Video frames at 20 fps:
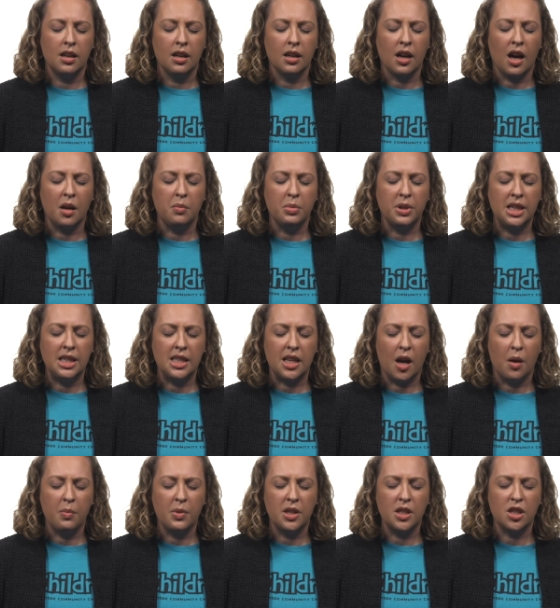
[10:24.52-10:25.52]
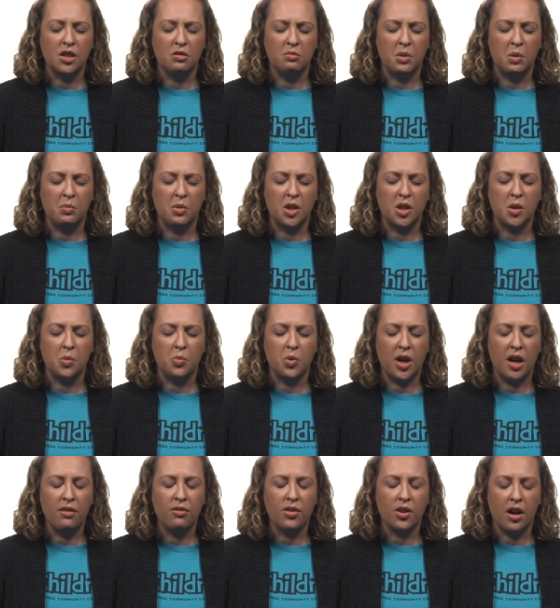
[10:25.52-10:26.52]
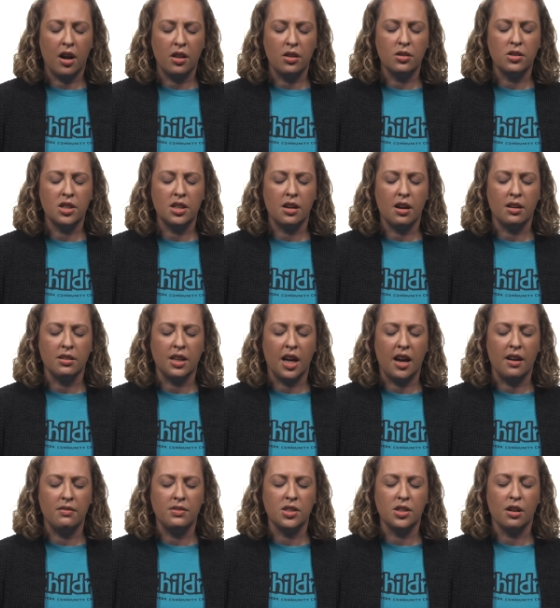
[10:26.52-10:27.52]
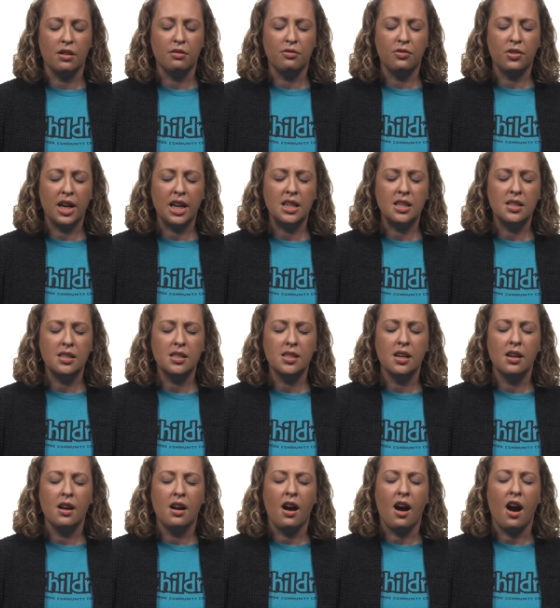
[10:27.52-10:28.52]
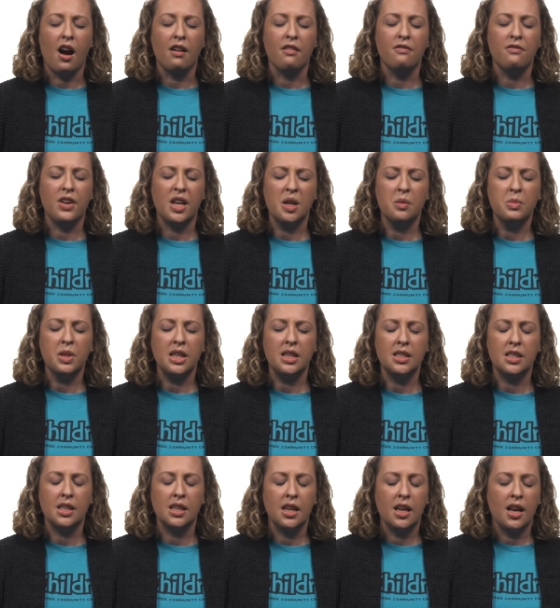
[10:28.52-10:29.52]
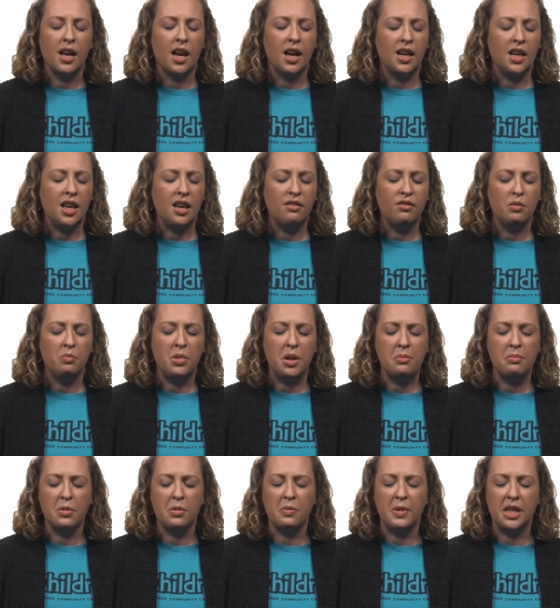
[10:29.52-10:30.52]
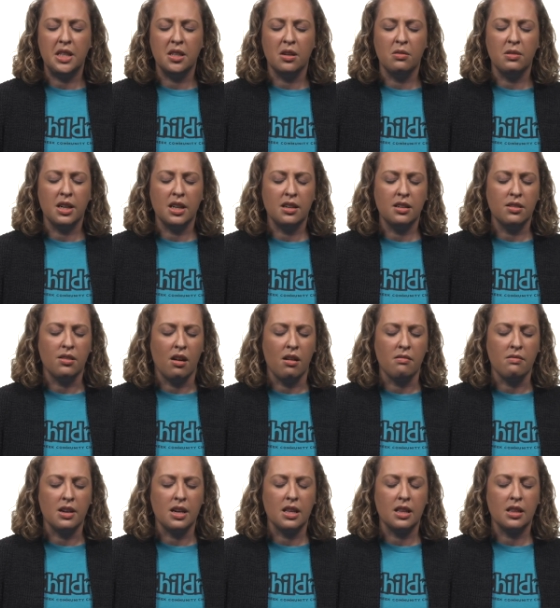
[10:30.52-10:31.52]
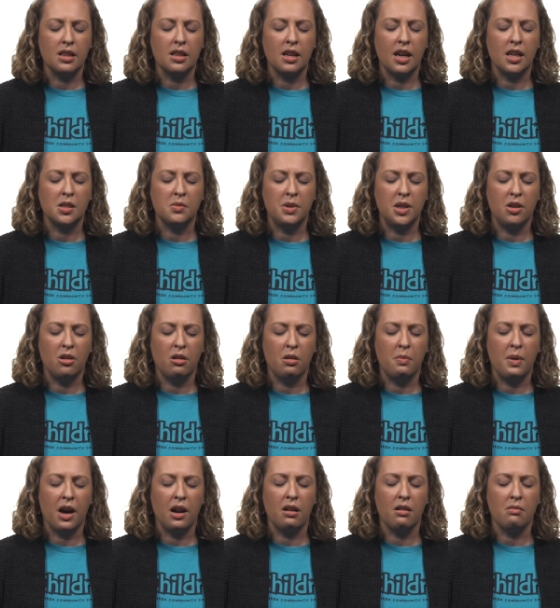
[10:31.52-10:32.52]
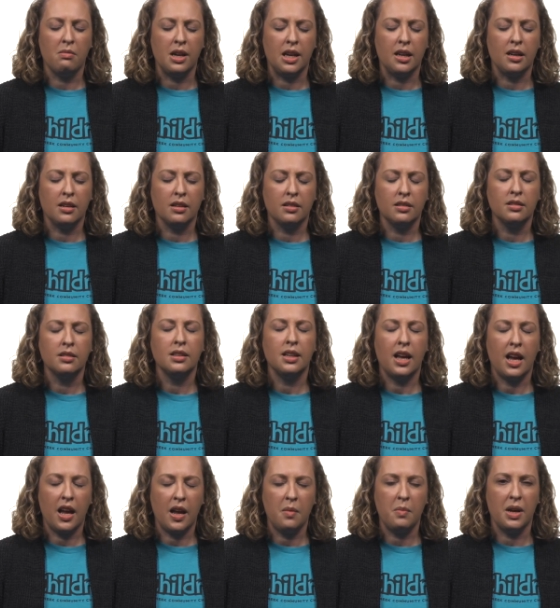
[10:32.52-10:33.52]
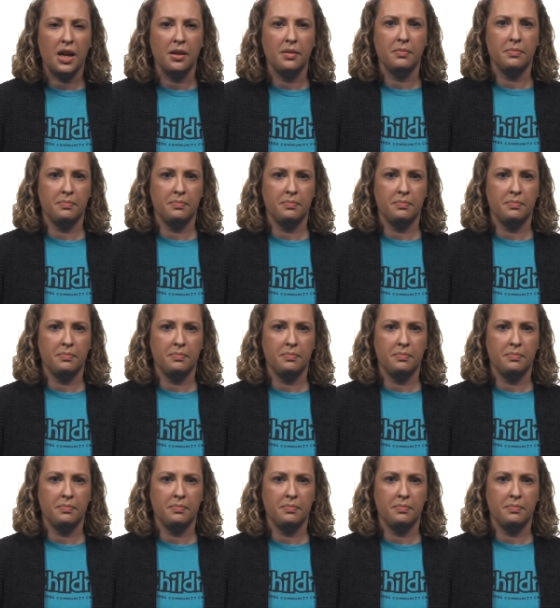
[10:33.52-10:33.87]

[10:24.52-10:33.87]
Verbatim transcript: God, please help us to remember to pray for others in our lives, our friends, our families, and even people we don't get along with as we go about our week. Amen.